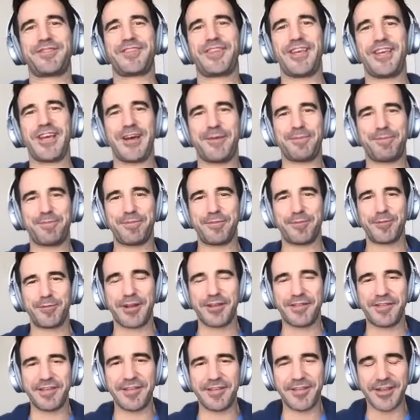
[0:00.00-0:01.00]
Yeah, what
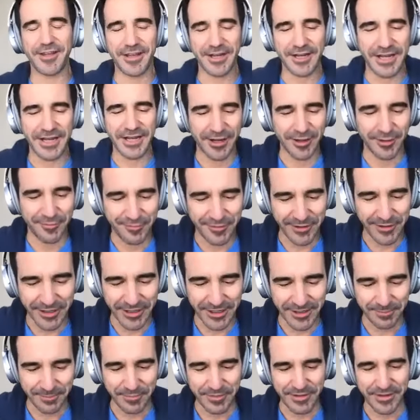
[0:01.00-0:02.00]
is it? The kind of
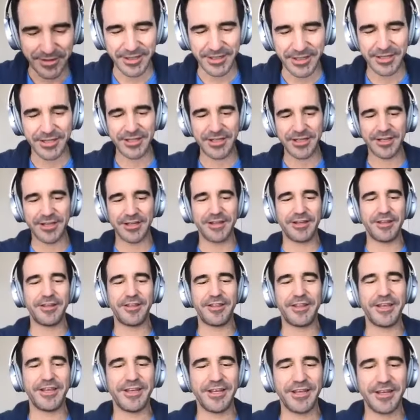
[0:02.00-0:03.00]
the
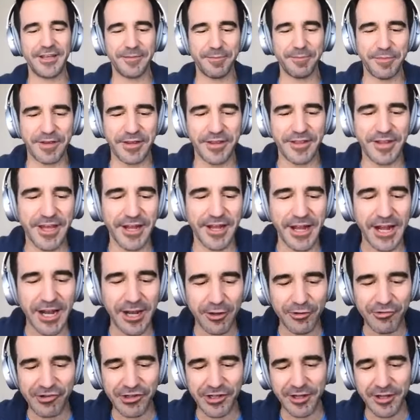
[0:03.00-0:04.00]

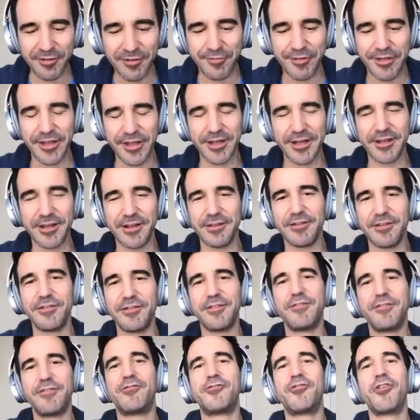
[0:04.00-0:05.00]
analogy of the
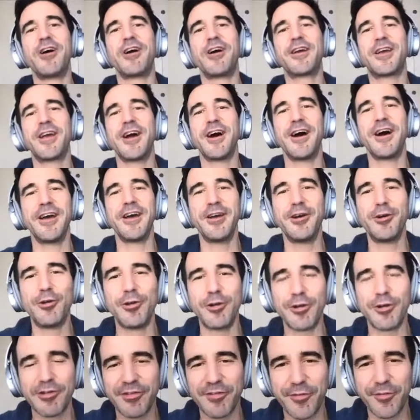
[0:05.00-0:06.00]
drunk guy who
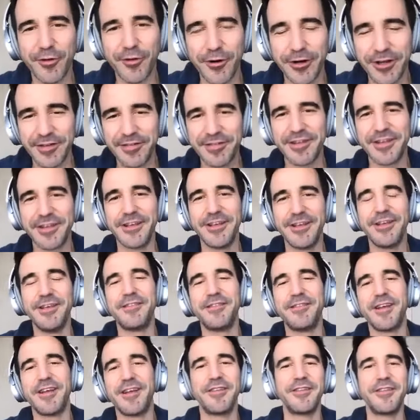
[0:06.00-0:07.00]
looks for his
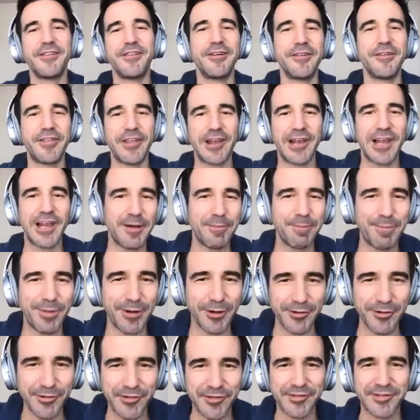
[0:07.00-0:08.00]
keys under the
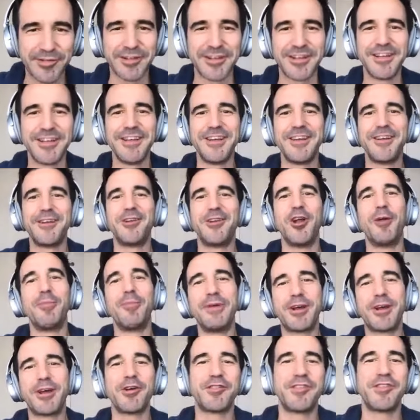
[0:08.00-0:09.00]
lamppost, not
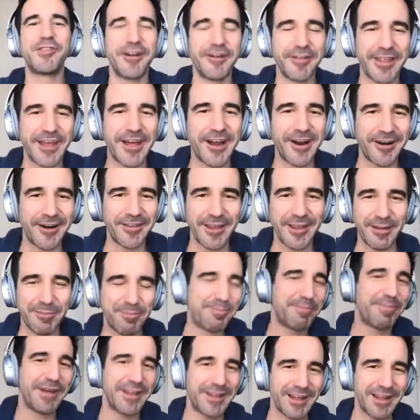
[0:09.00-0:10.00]
because they're there,
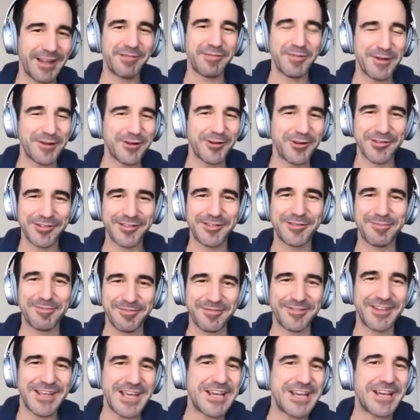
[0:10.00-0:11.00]
but that's because
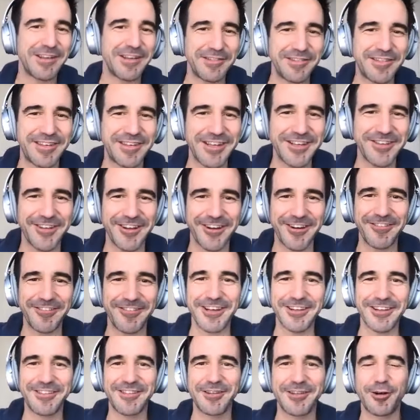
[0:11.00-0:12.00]
he can see there,
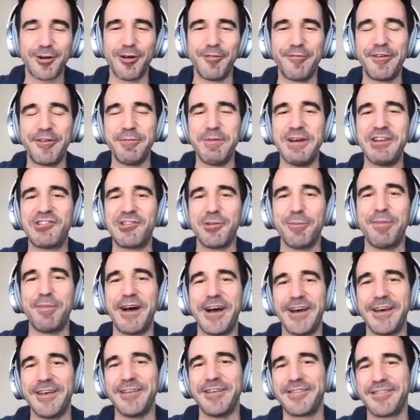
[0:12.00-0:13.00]
right? So confirmation
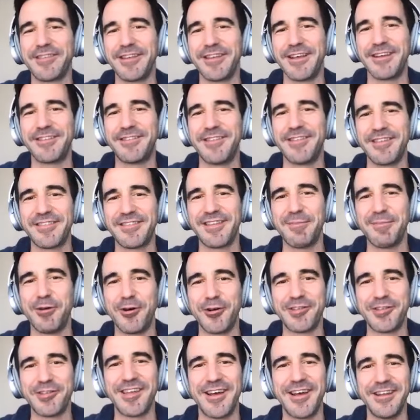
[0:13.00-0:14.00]
bias exists
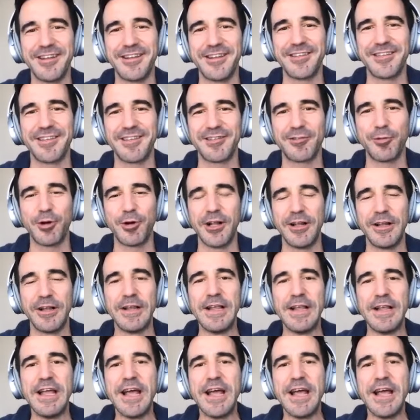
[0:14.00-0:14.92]
among scientists as well.